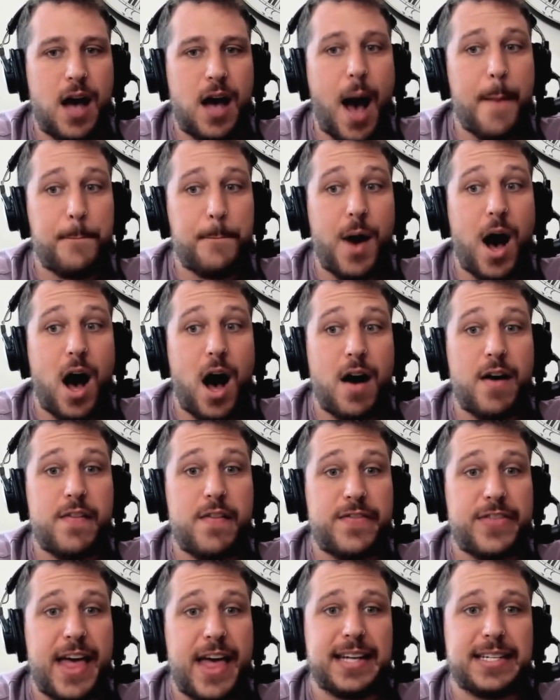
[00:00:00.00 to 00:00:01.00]

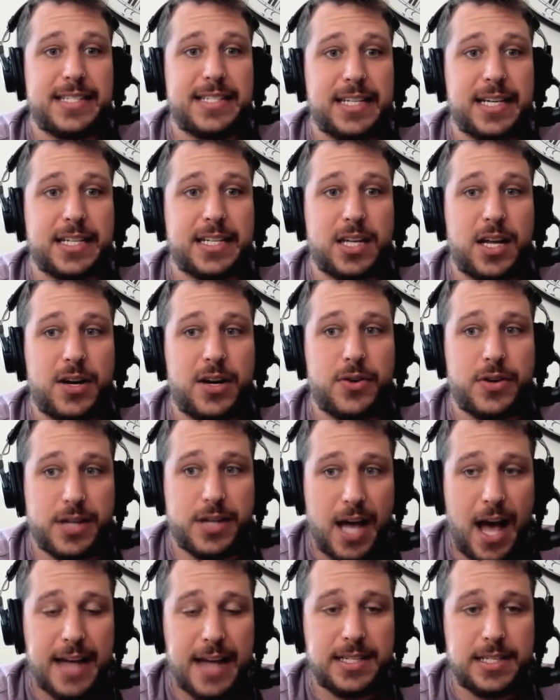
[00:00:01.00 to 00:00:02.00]
above that 600
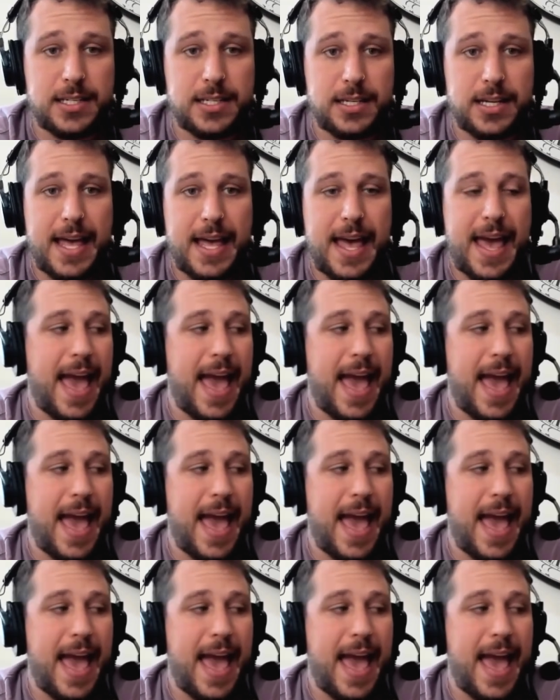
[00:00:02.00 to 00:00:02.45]
dots.